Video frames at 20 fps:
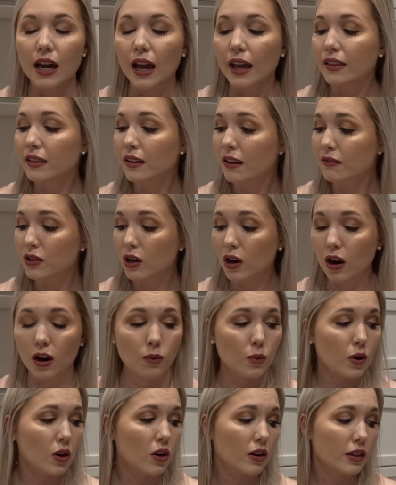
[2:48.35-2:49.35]
I love the
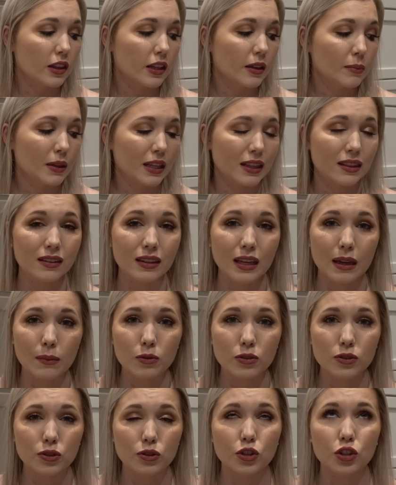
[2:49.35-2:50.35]
artwork on them. Like, the
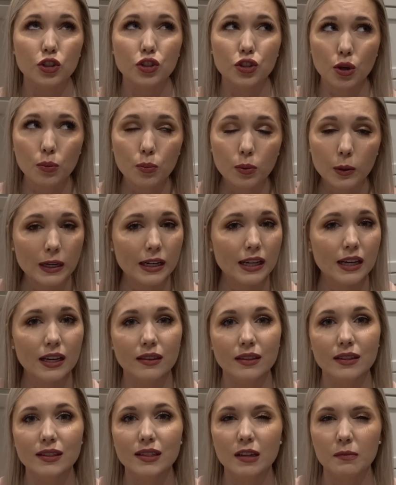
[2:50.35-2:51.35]
labels are just so pretty,
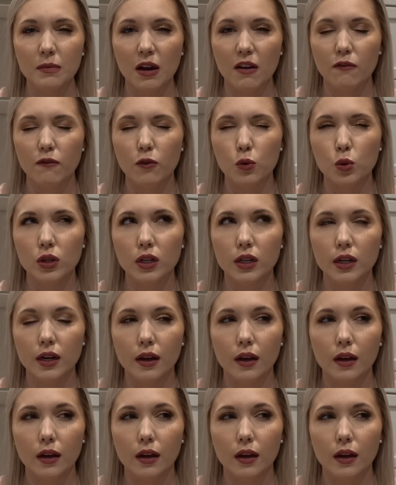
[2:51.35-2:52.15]
and these came out for,